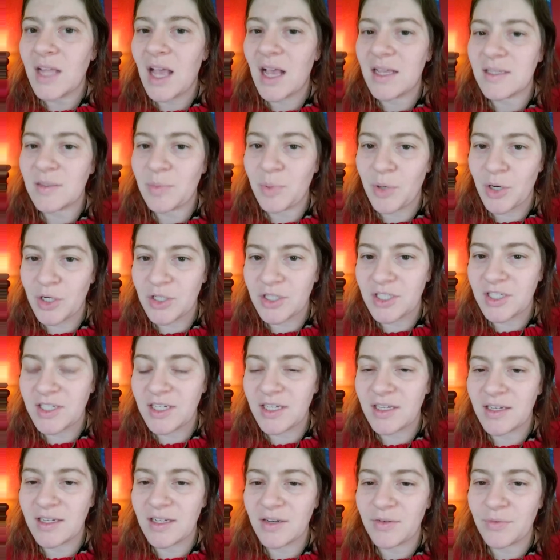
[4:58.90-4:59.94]
as a
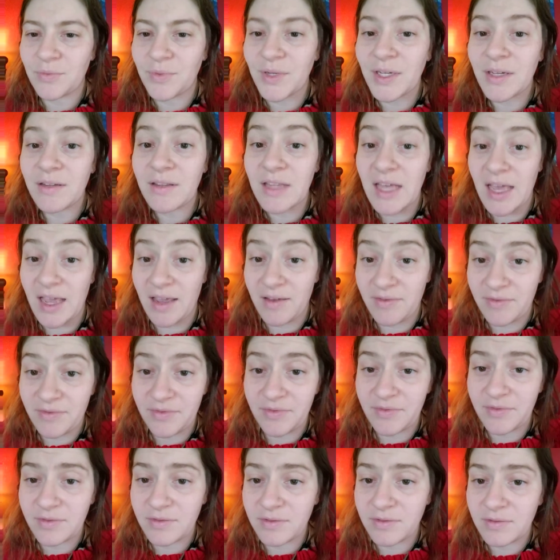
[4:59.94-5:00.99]
person in real
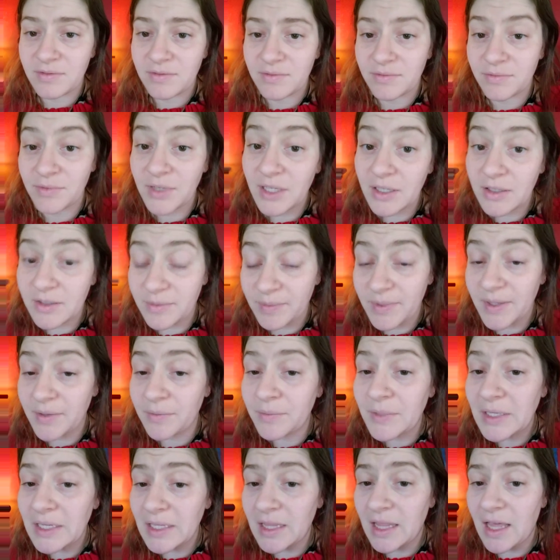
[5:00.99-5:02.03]
life, my
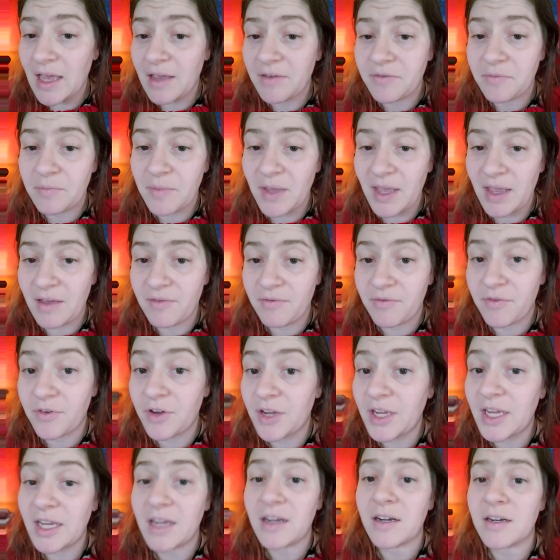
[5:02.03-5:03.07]
real life me for
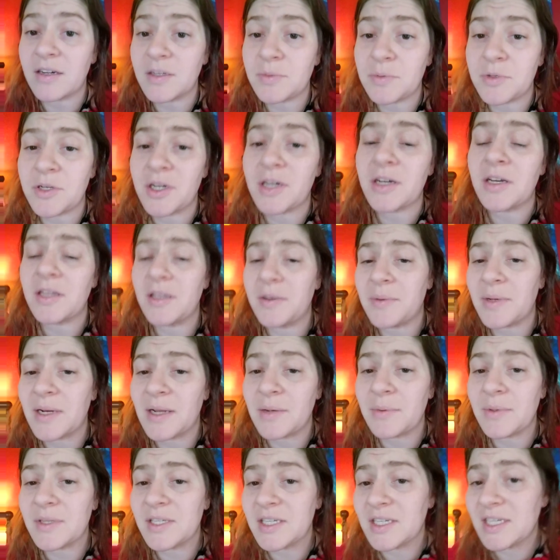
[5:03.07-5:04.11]
years, particularly when I
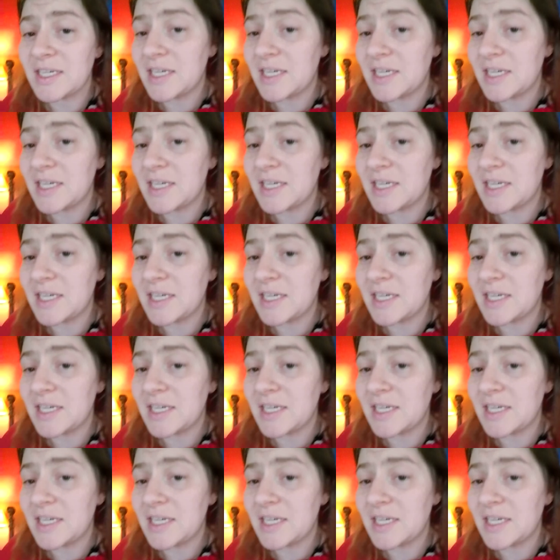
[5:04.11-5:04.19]
was a